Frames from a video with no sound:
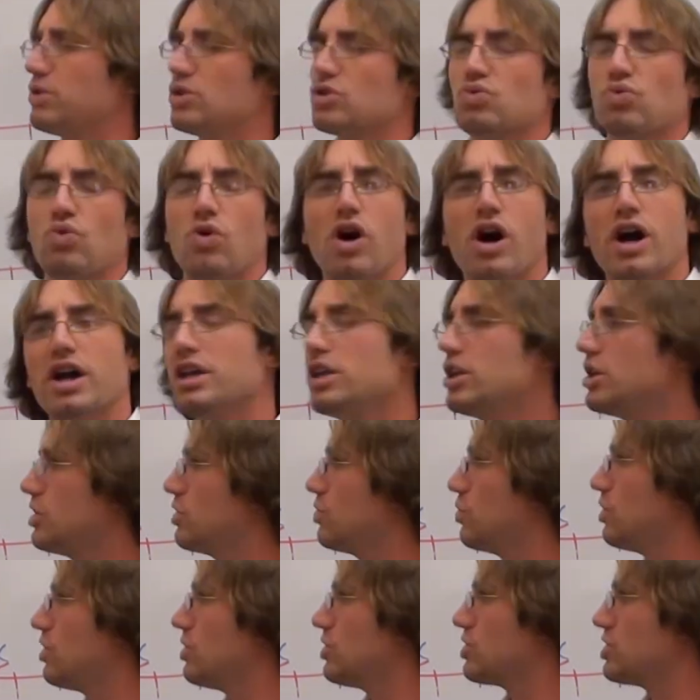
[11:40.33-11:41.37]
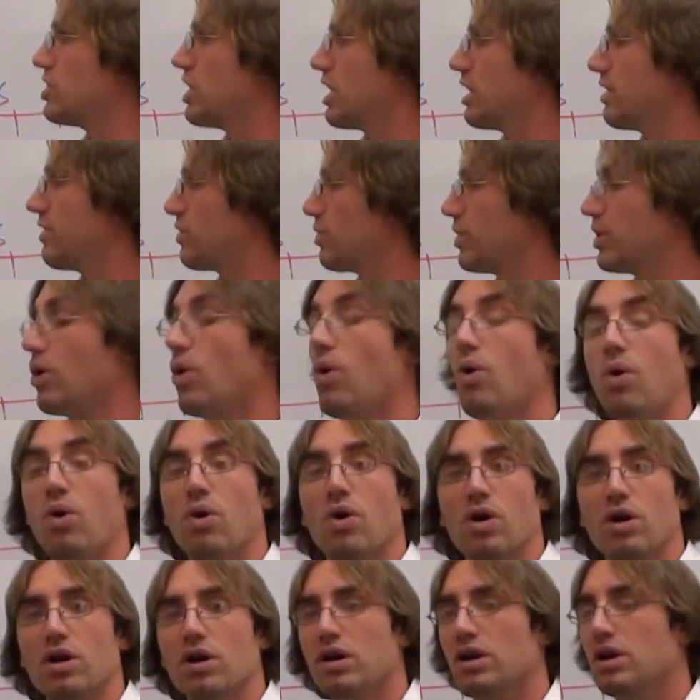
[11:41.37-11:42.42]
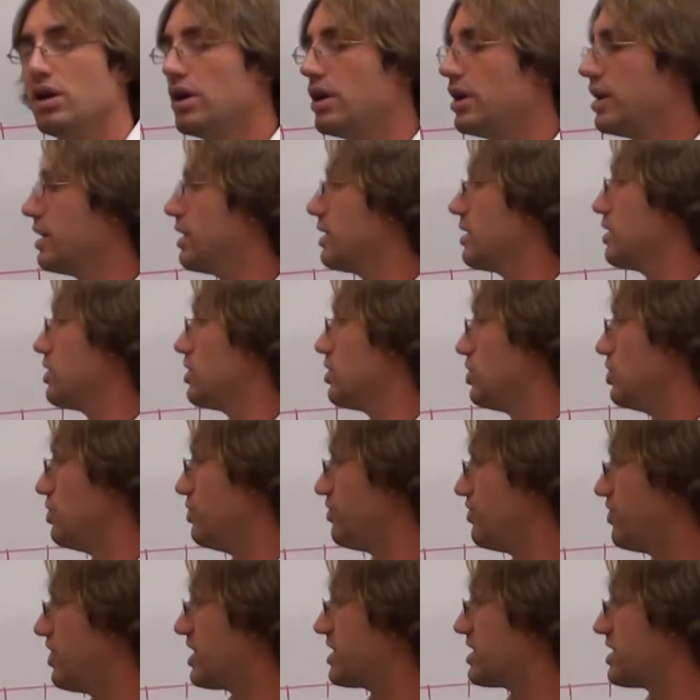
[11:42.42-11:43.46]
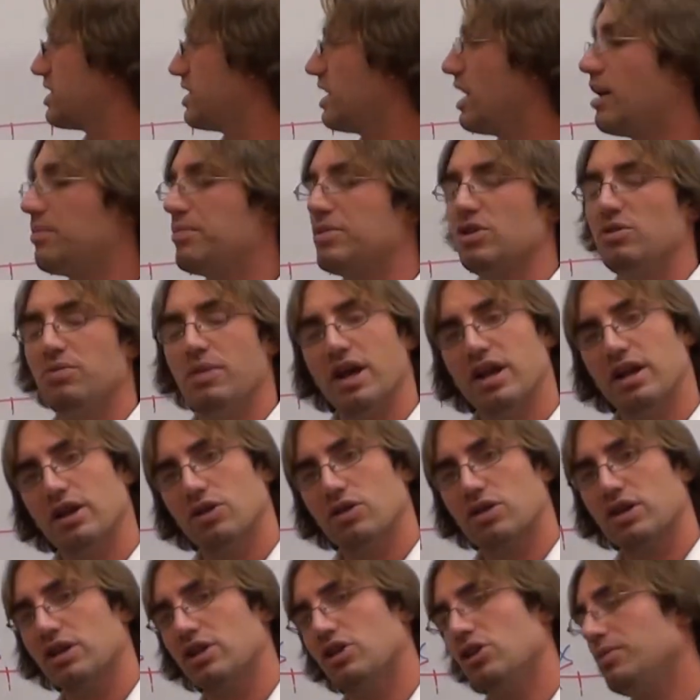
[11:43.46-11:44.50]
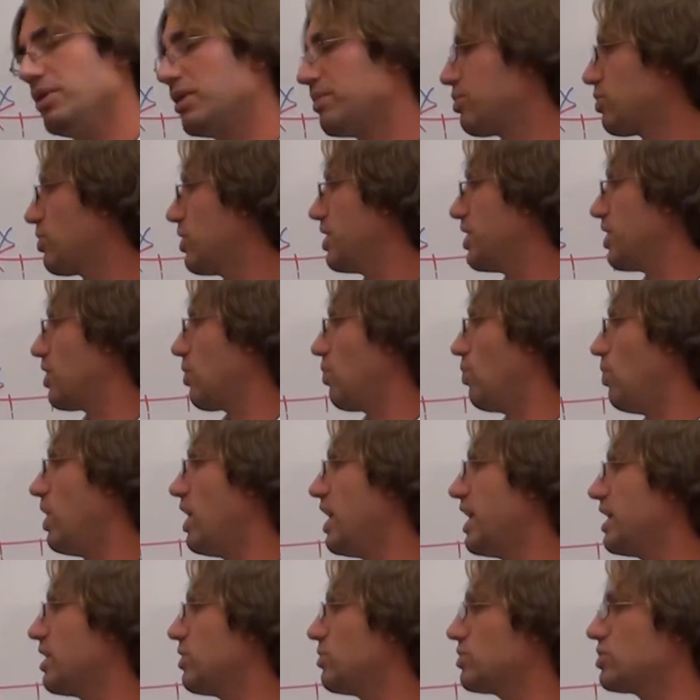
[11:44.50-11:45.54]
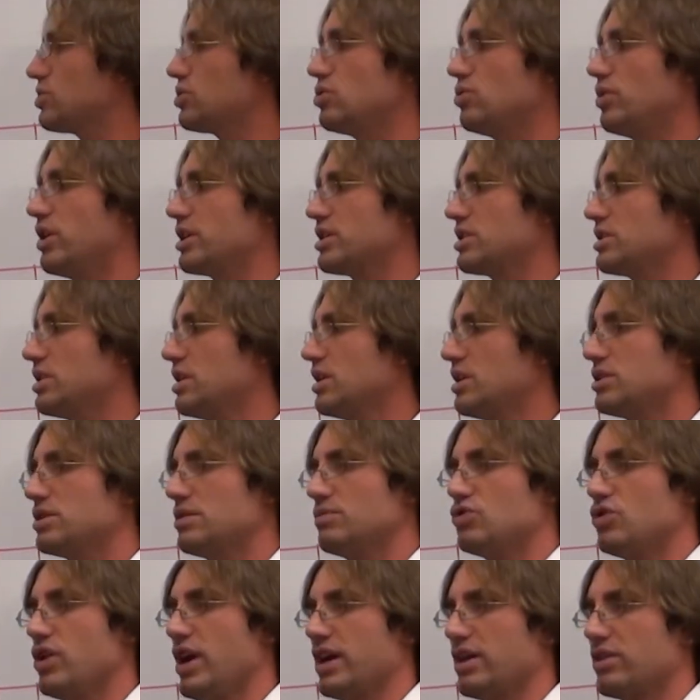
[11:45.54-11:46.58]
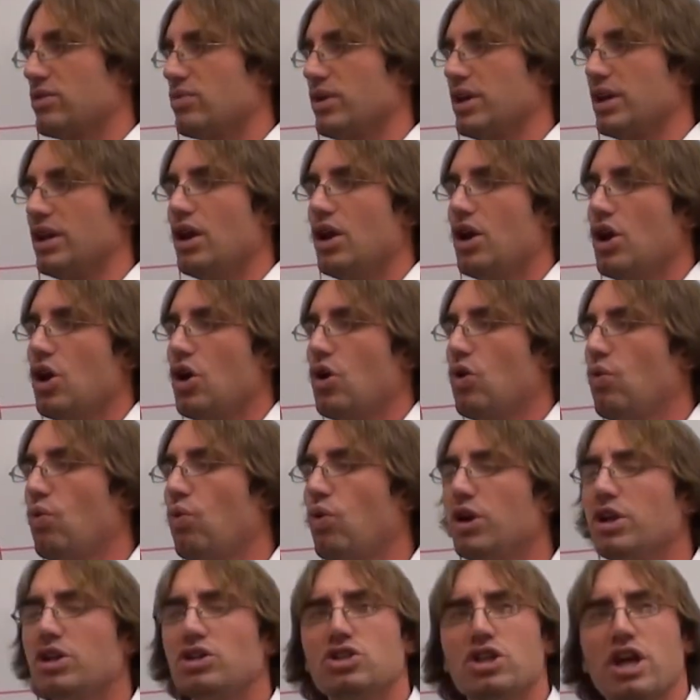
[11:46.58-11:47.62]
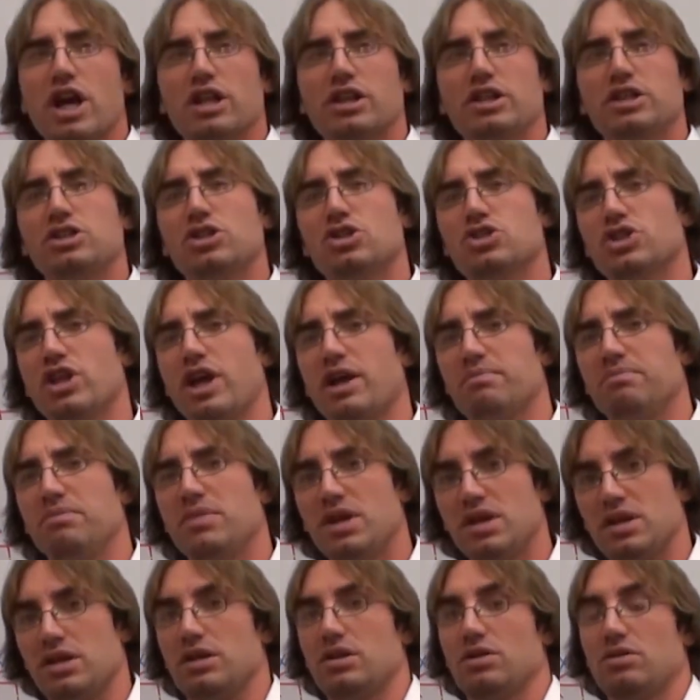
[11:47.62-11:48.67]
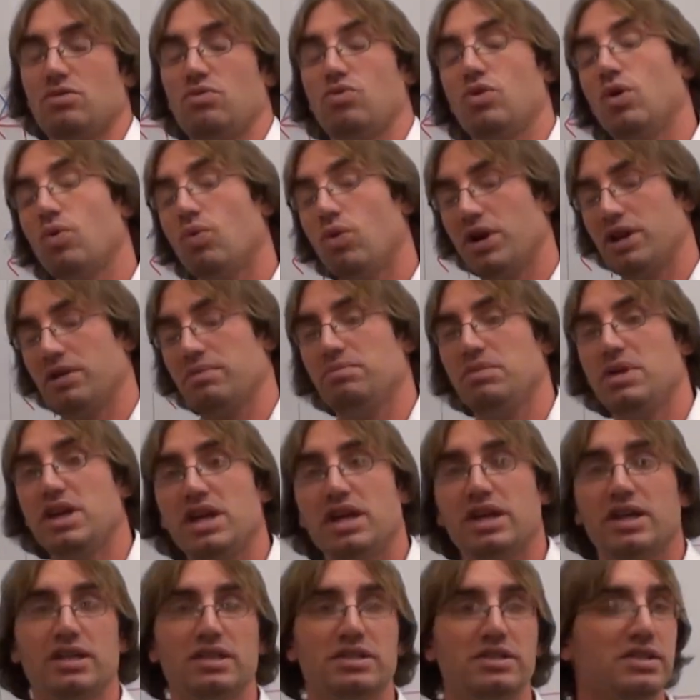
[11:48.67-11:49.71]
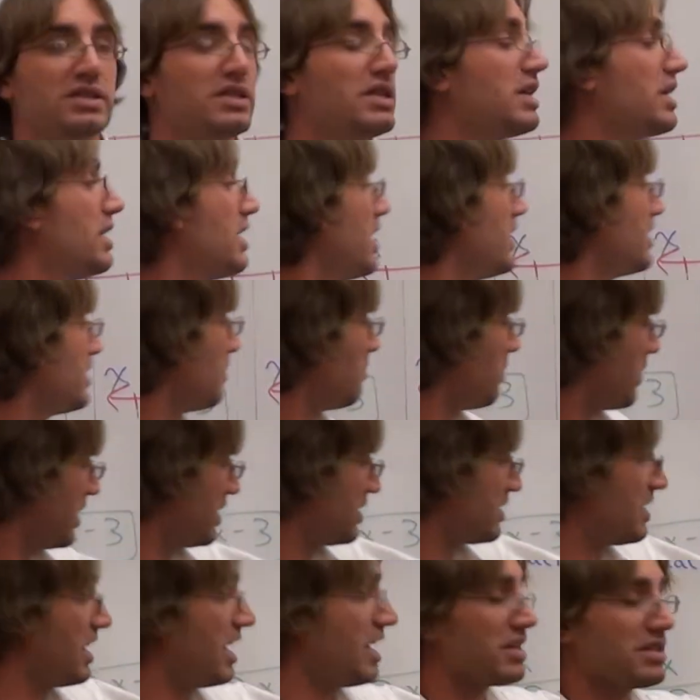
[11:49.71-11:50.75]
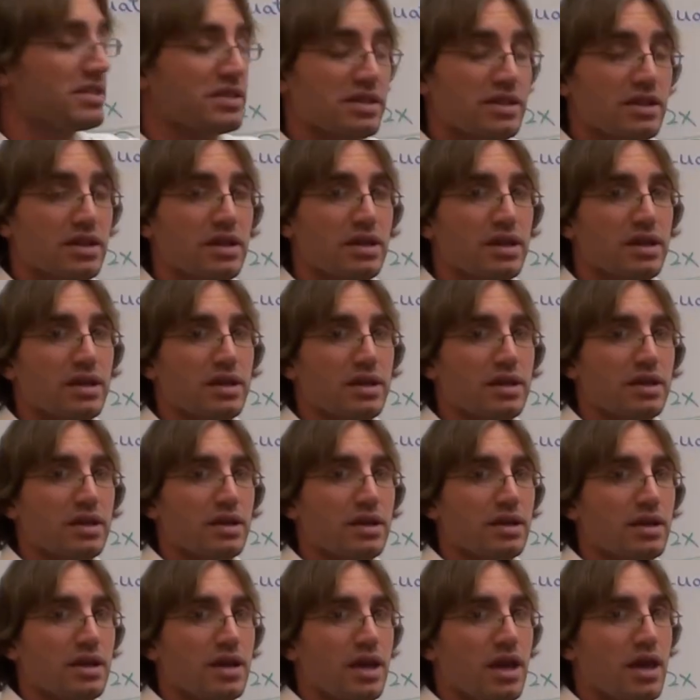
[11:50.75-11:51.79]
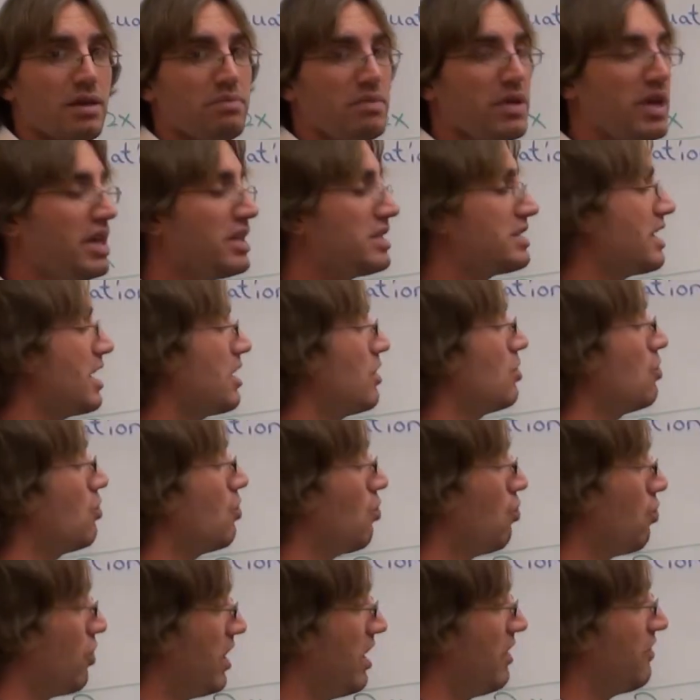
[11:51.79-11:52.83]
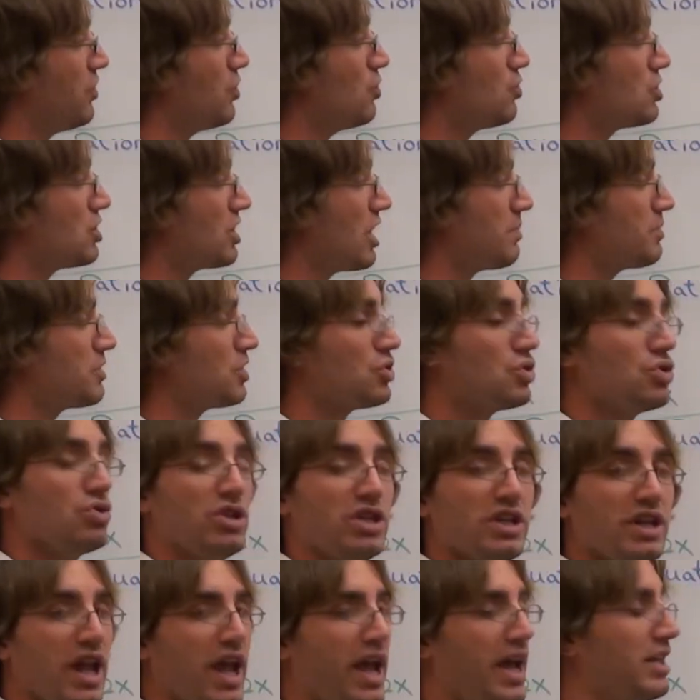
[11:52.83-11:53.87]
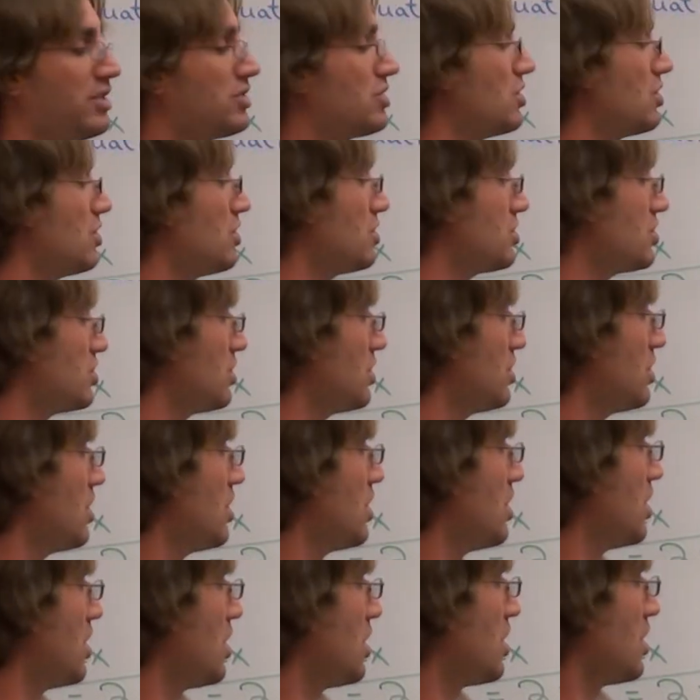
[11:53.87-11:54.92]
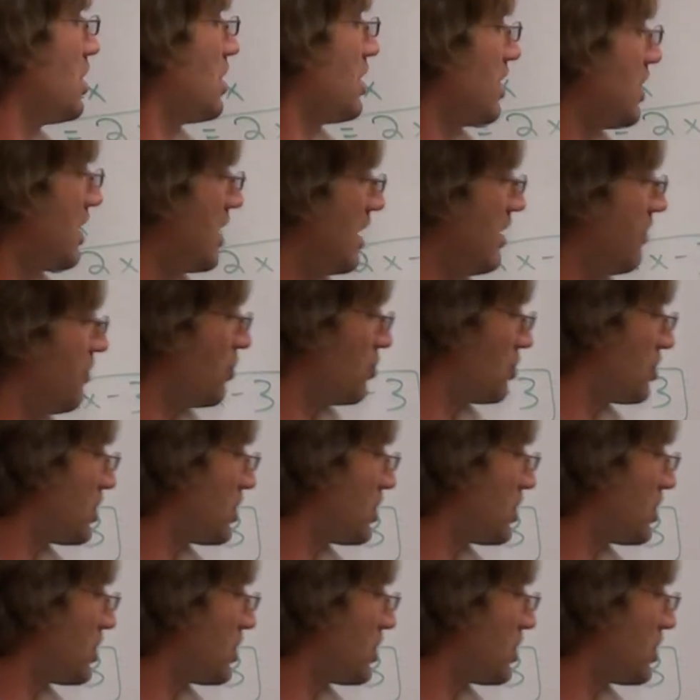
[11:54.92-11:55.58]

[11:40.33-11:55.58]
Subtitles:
plus y equals negative 3, or you fixed it up and you made it look a little bit prettier, y equals 2x subtract 3. What exactly does that mean? Well, what it means is it means this. It means that if you substitute in answers, if you